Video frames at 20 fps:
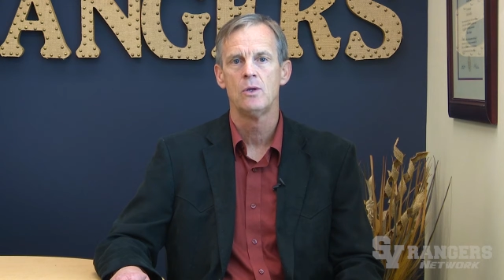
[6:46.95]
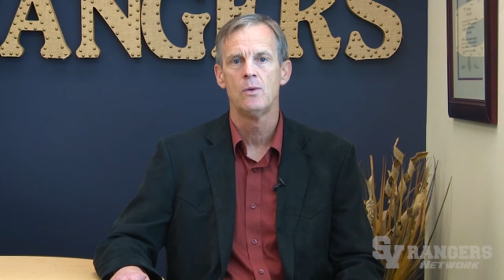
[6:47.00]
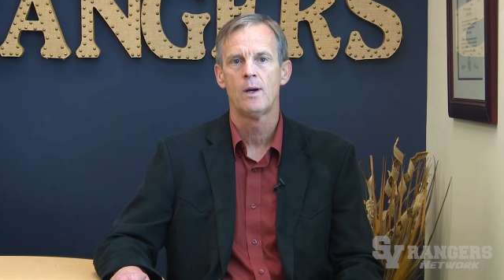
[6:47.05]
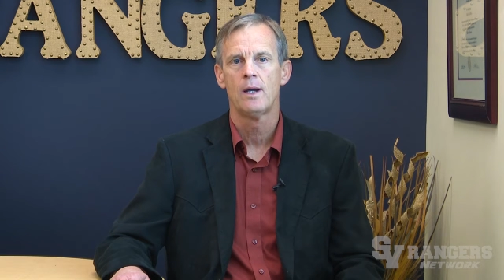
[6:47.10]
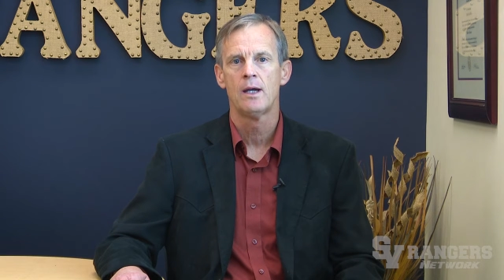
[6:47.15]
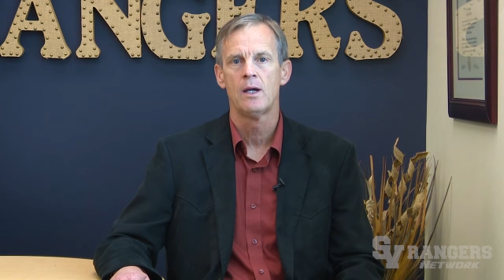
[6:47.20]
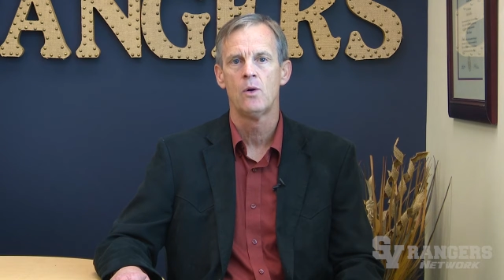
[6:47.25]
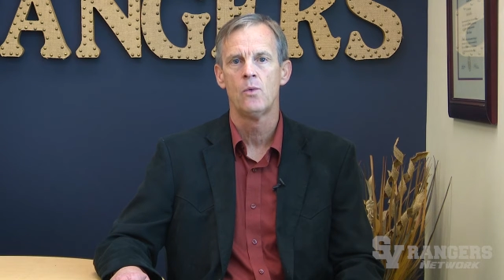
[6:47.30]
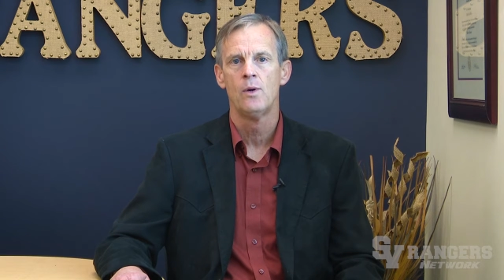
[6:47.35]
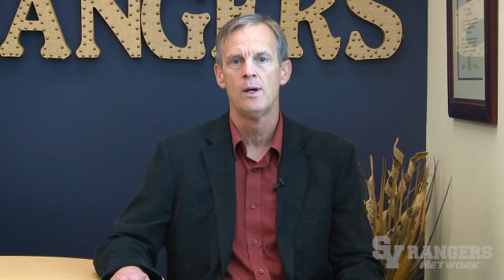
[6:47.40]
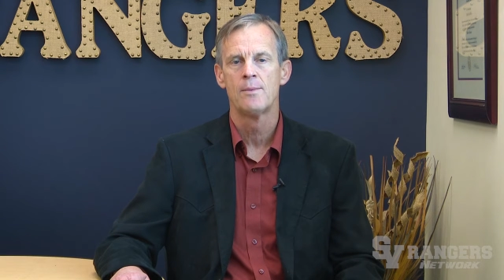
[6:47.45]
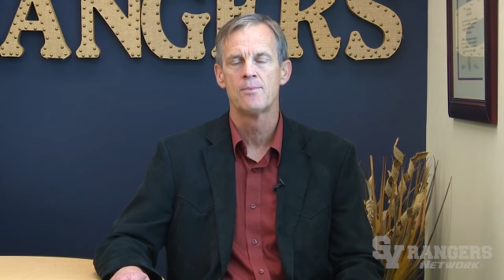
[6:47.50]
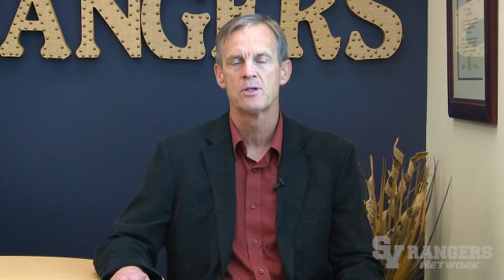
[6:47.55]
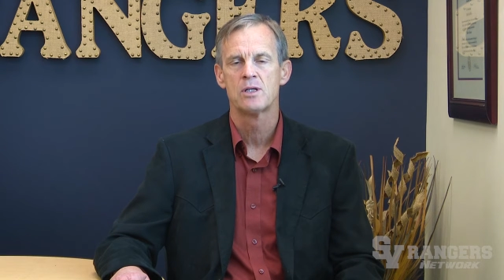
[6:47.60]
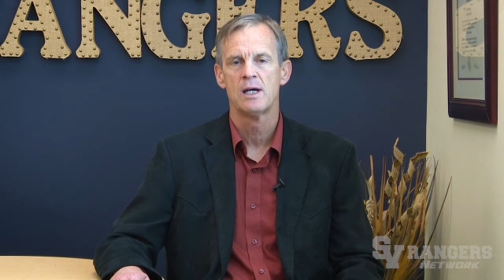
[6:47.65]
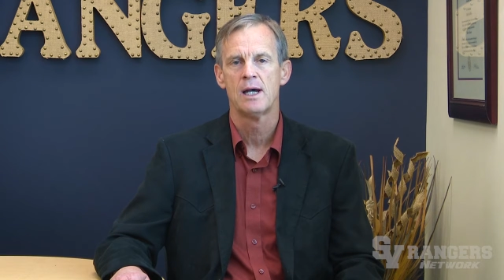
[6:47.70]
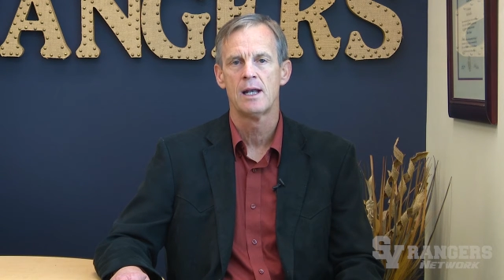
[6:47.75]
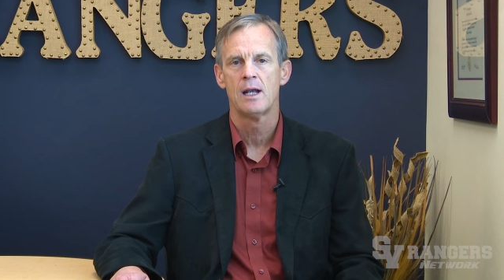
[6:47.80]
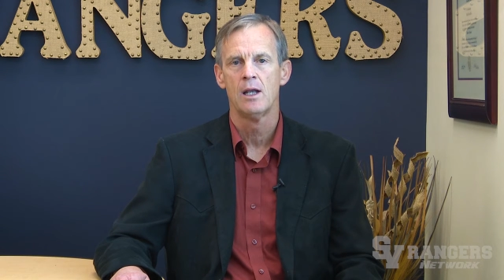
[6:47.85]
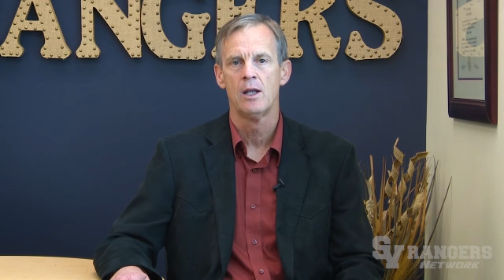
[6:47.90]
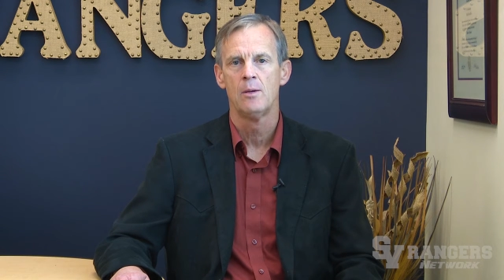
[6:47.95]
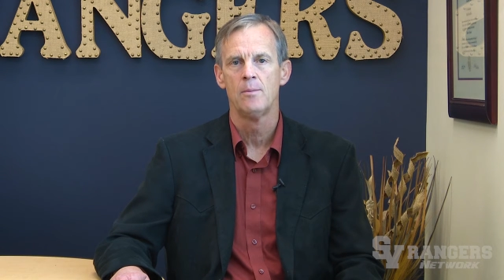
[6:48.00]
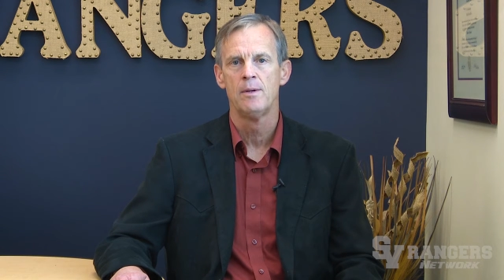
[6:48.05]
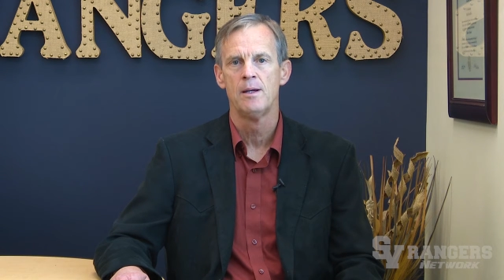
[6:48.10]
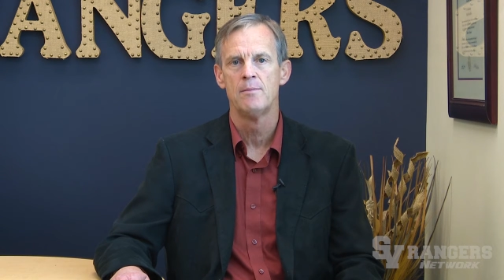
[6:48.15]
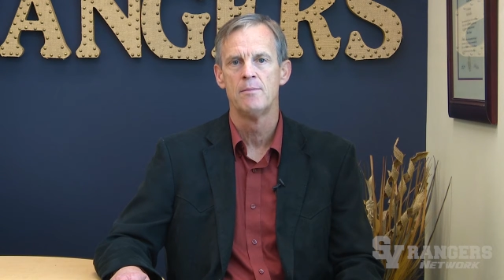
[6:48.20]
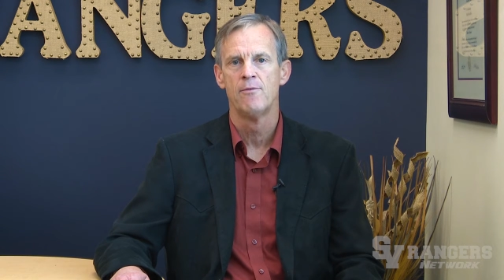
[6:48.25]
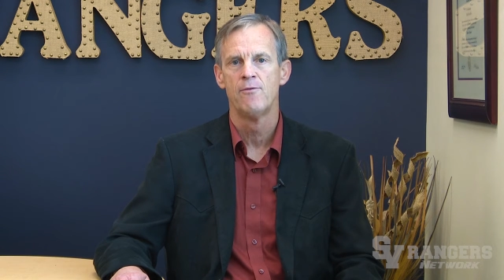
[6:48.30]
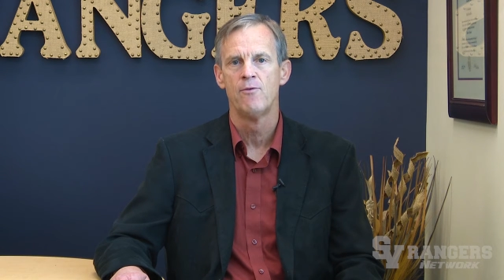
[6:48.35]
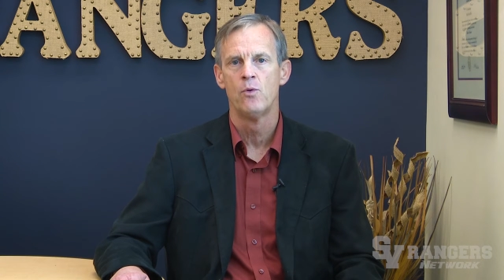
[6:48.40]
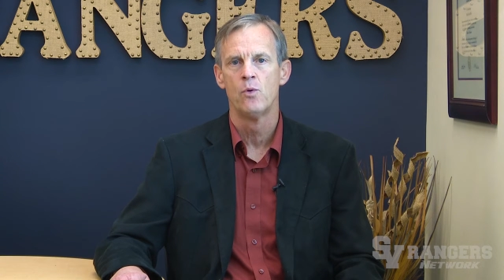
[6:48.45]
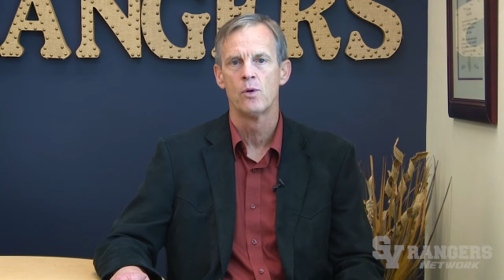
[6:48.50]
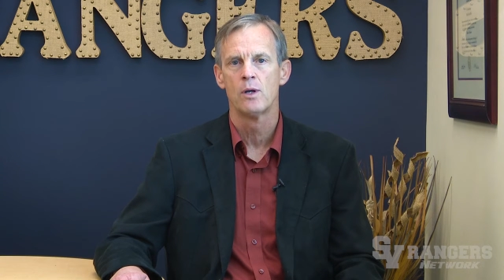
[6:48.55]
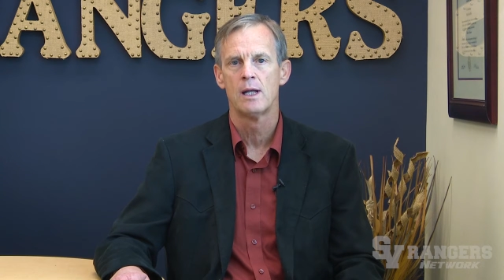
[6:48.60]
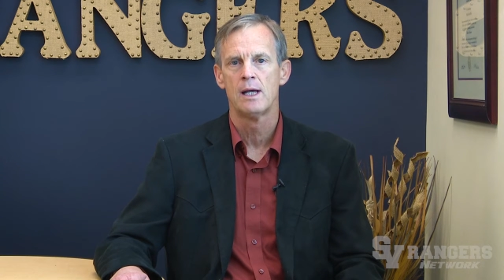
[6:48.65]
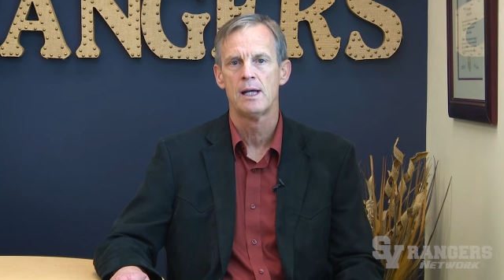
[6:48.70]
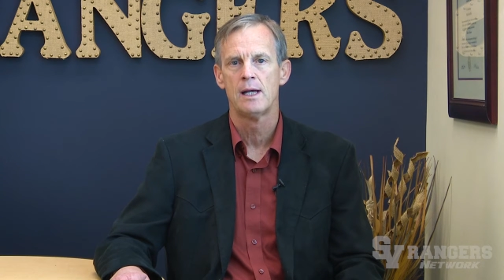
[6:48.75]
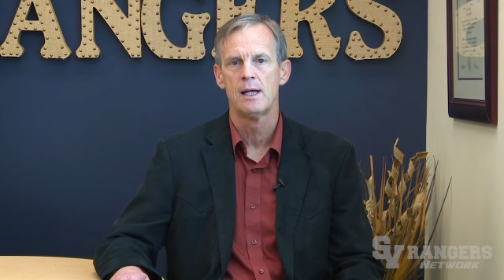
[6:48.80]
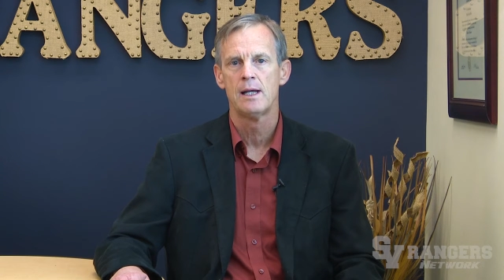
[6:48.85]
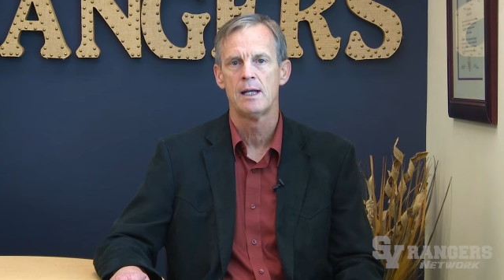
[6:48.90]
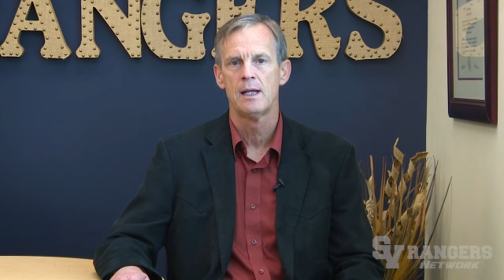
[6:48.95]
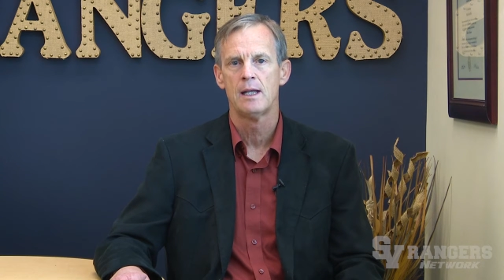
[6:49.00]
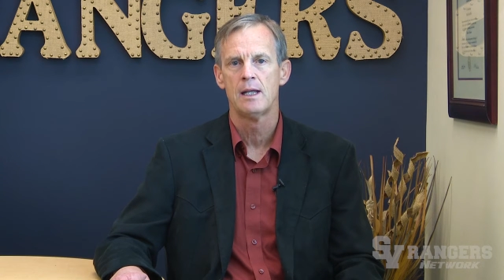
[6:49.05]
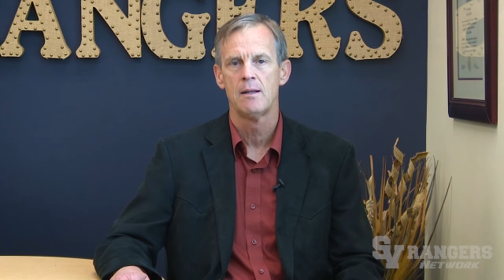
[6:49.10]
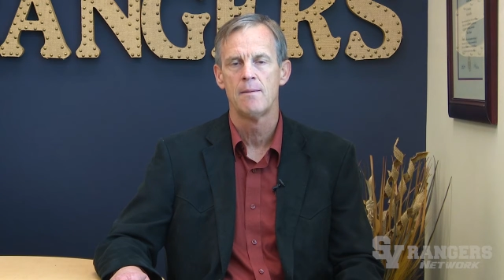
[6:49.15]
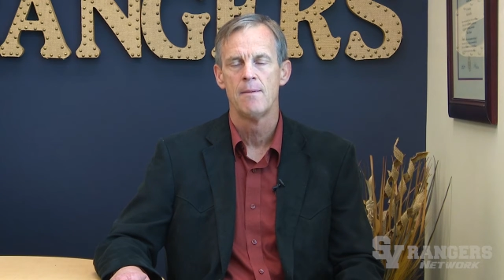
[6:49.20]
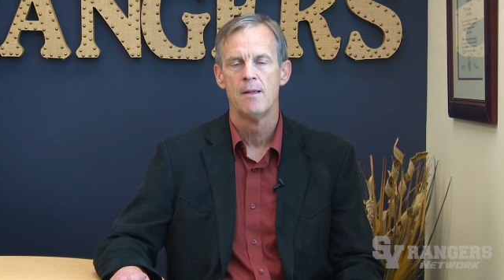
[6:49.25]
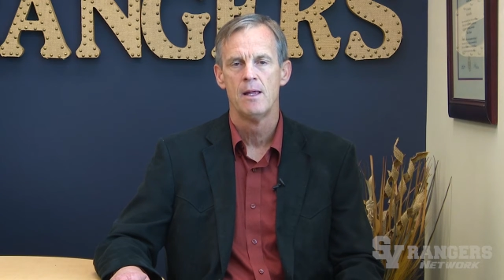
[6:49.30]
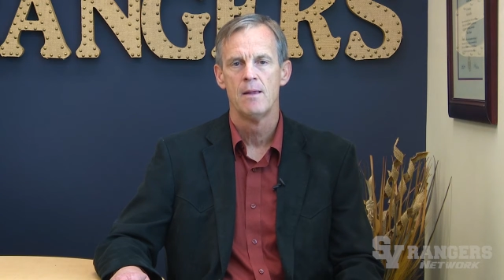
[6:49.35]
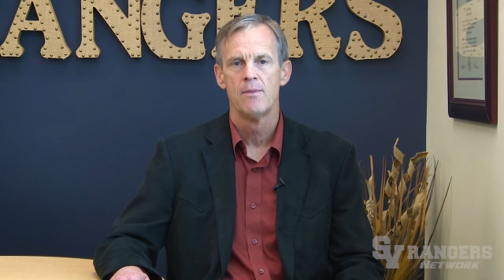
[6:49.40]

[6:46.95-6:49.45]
UIL website a little bit before 9 and